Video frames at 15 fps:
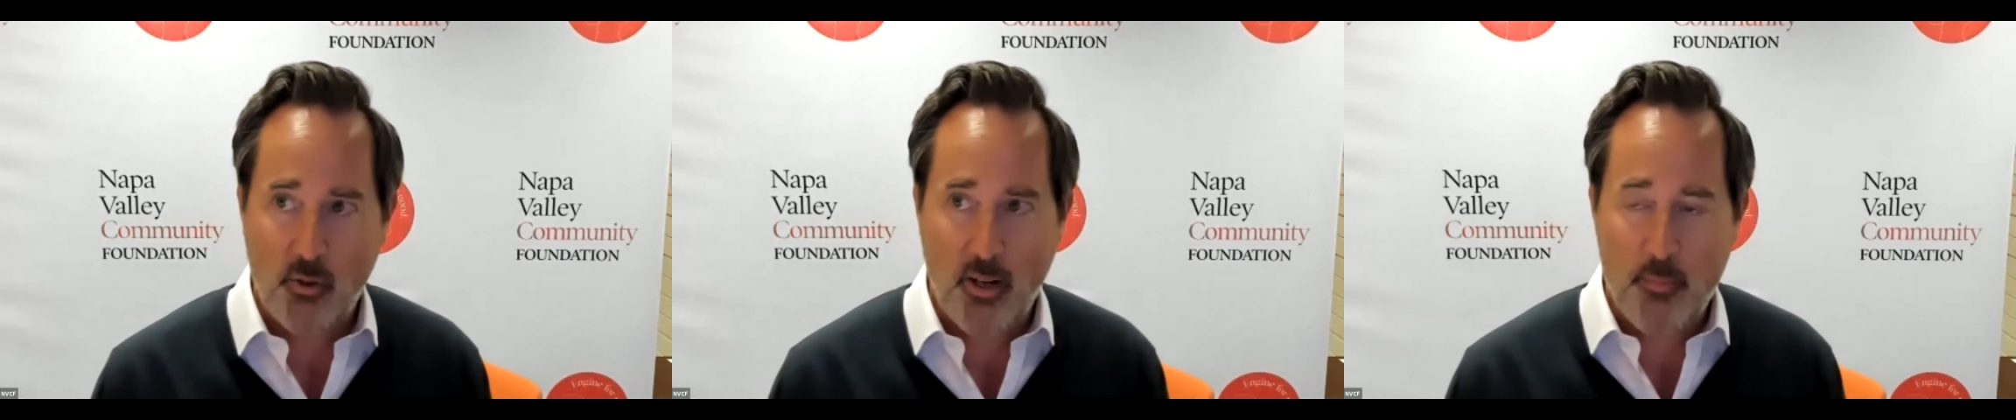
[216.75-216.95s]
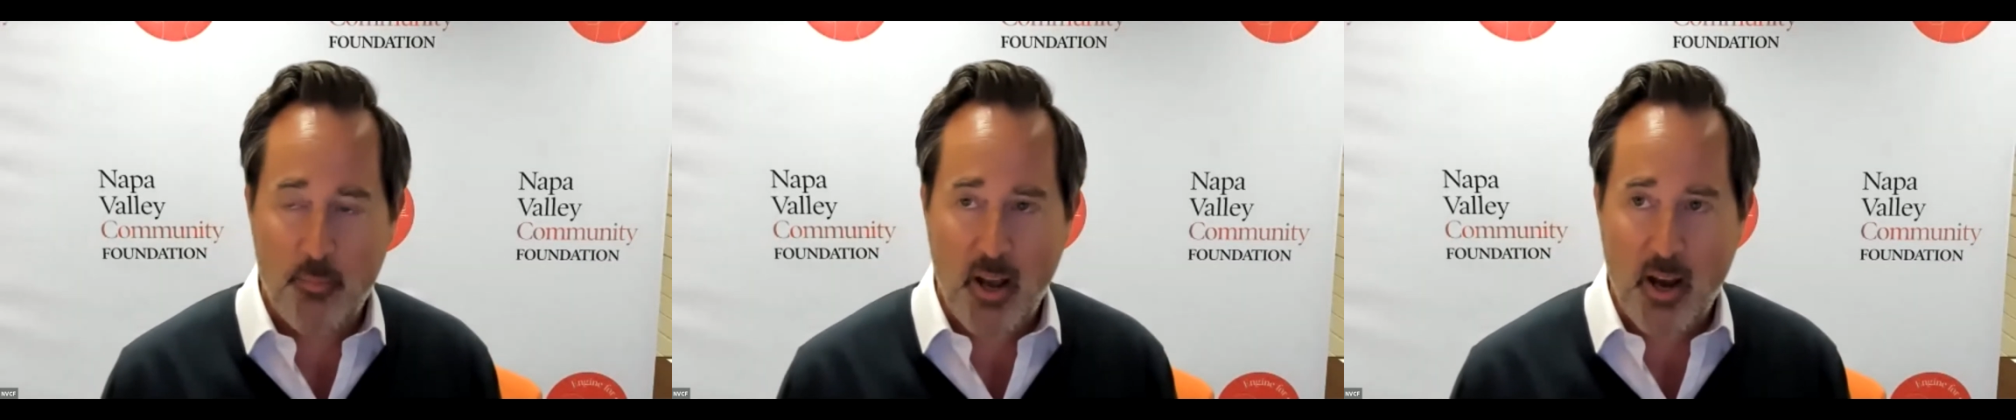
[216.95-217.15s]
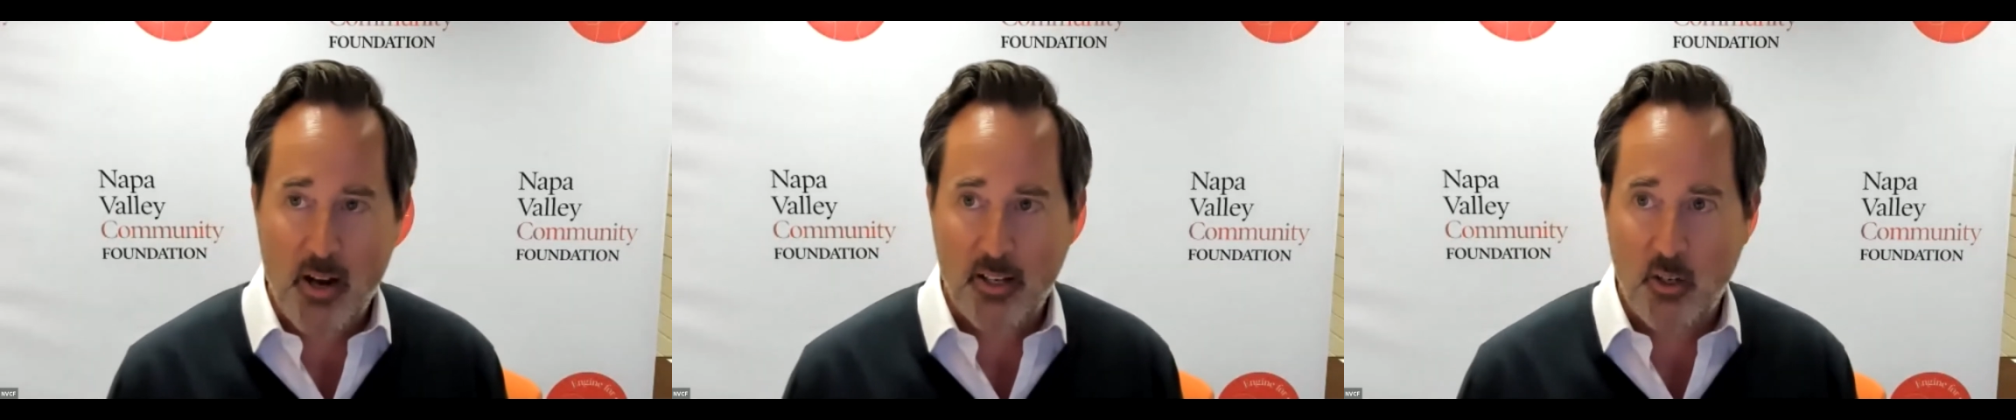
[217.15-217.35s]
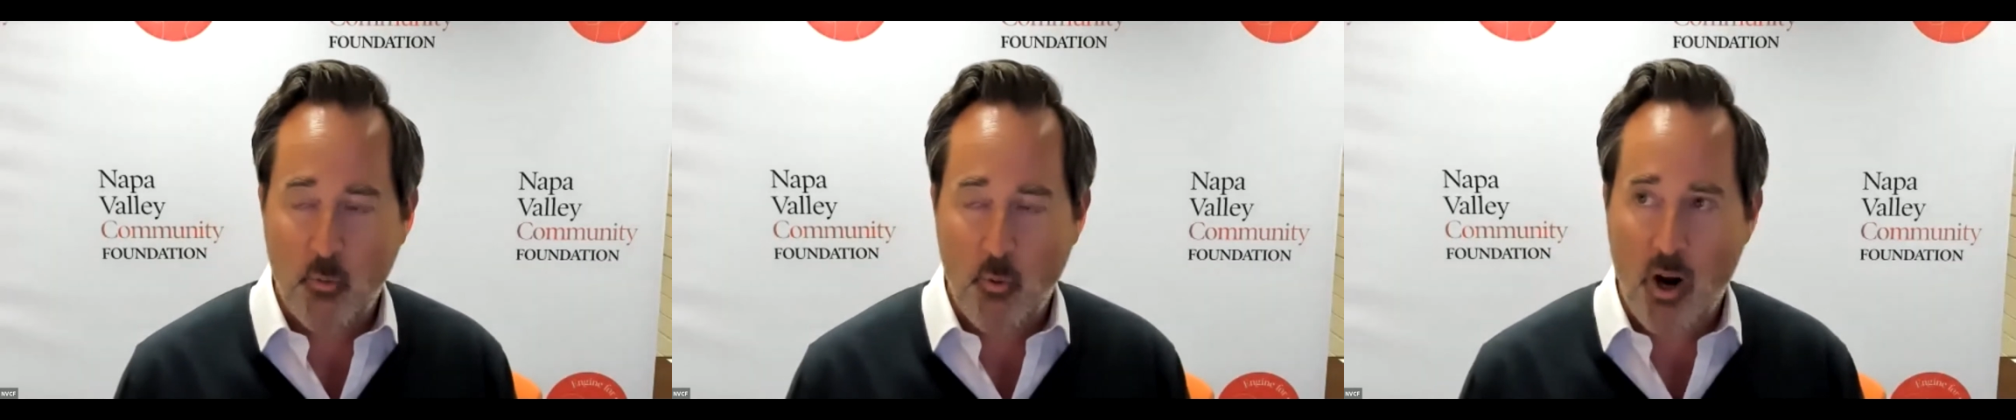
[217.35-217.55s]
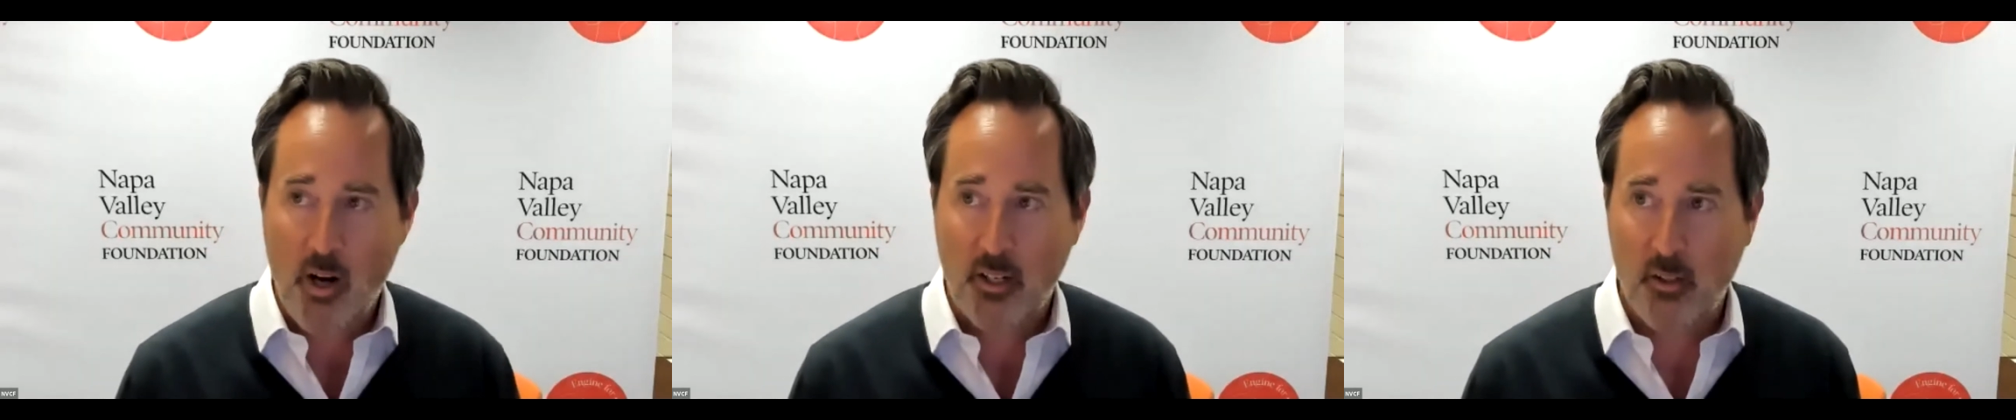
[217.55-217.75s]
and I'm not going to
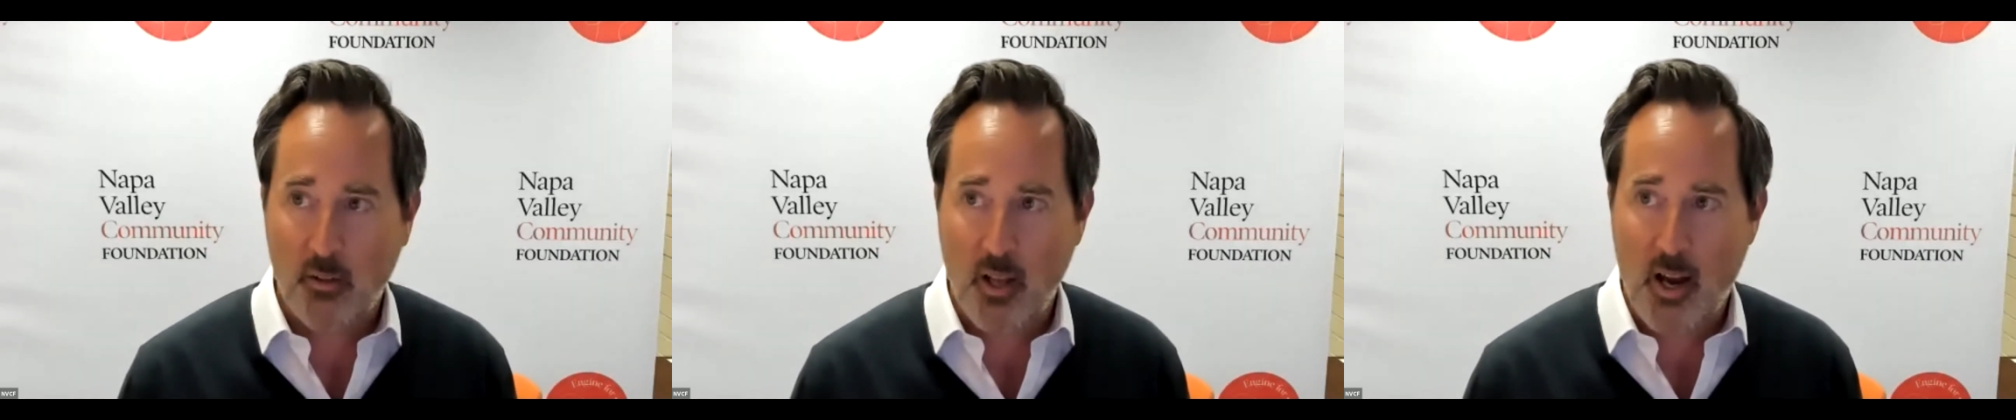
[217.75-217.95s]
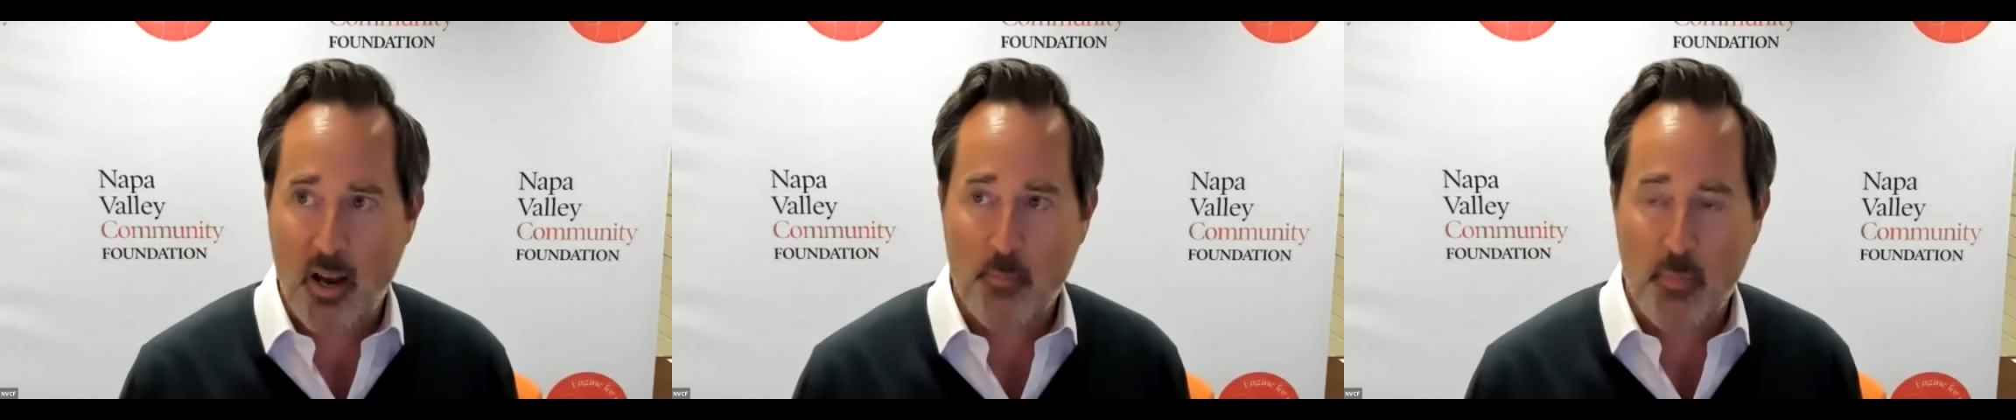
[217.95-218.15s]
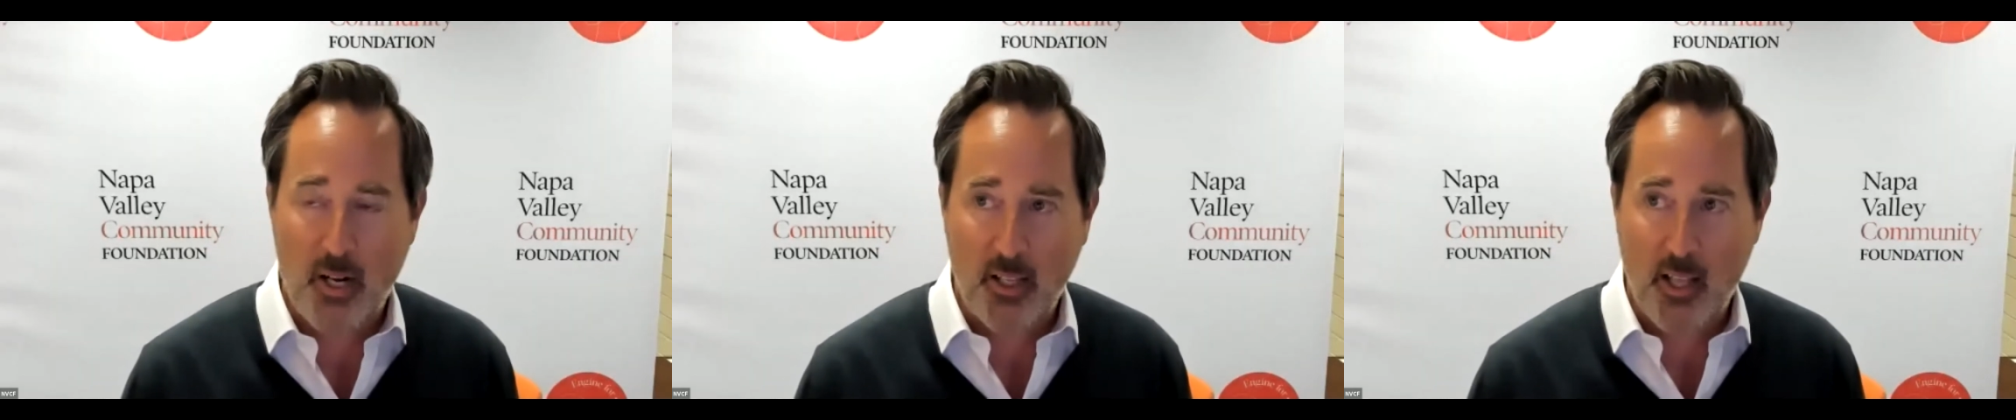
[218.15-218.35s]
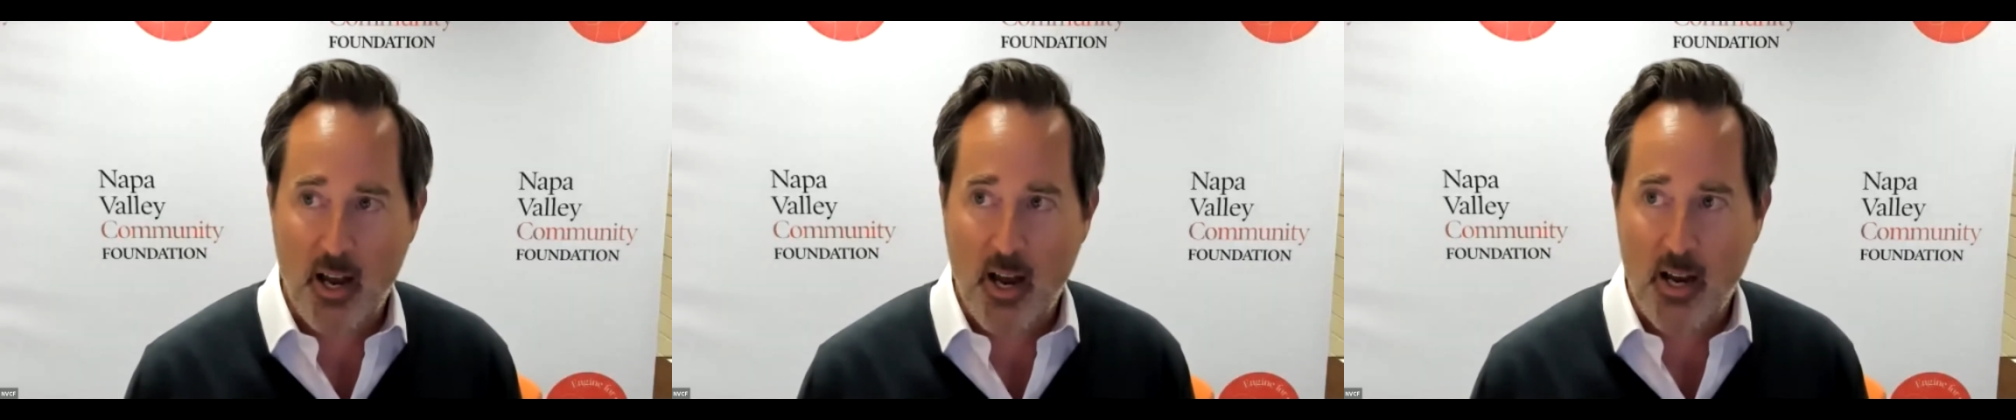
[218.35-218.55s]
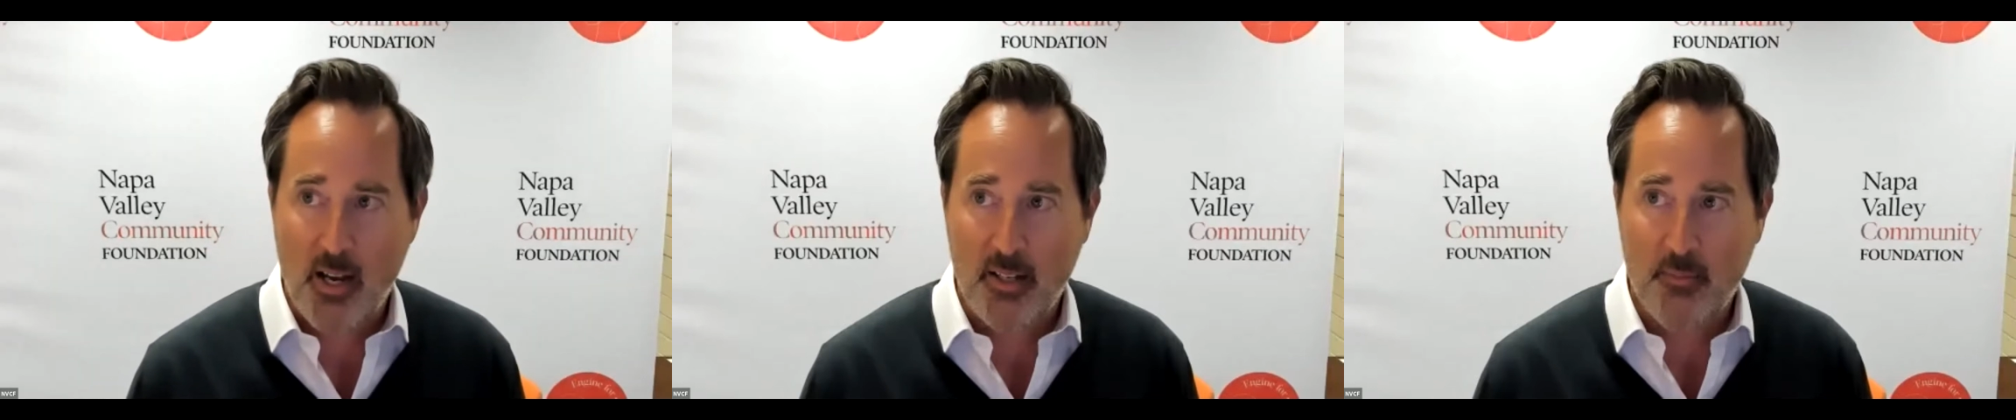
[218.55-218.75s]
walk you line by
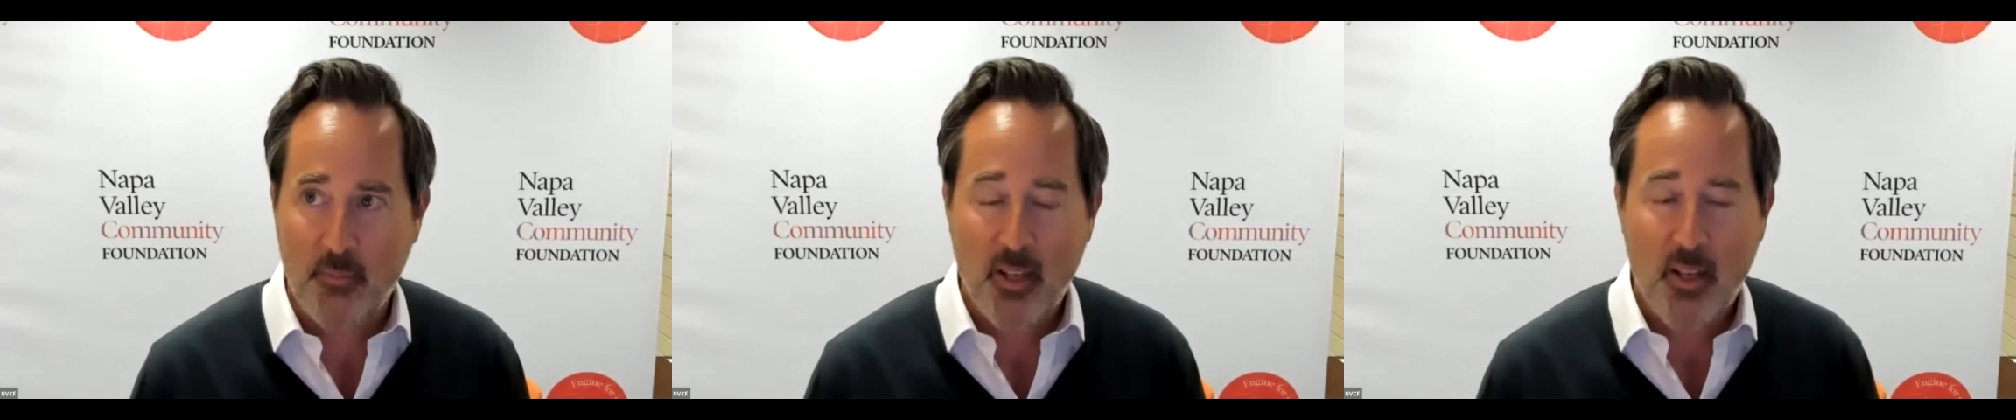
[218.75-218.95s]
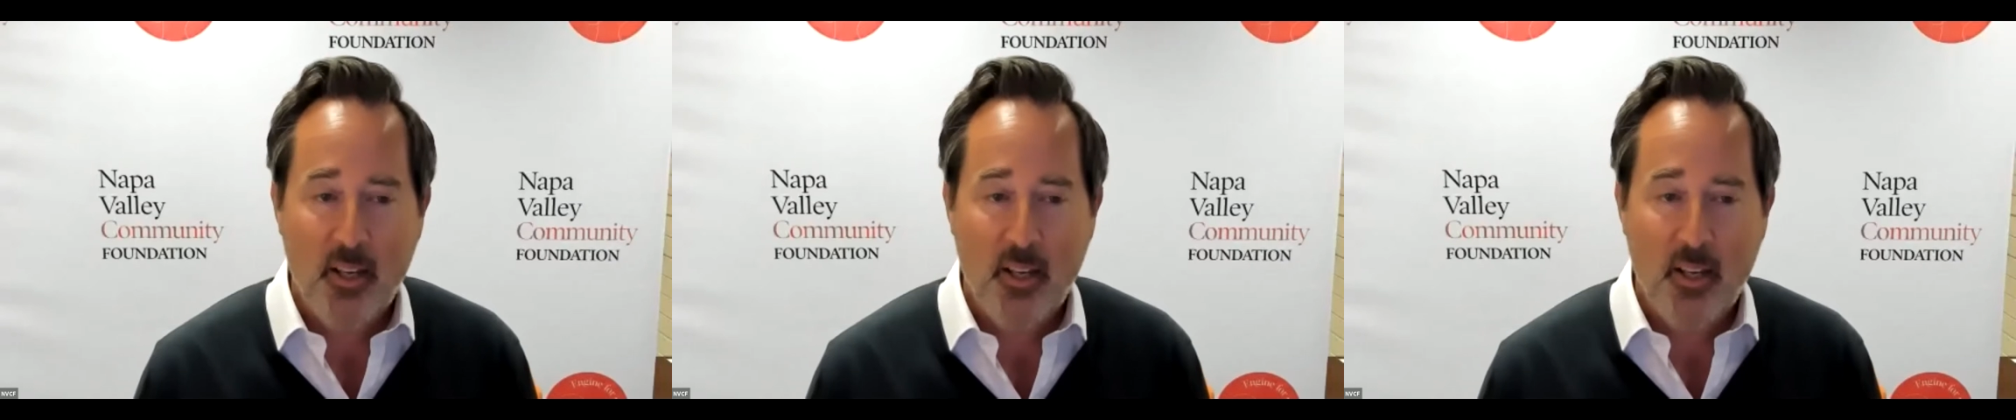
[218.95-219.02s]
line.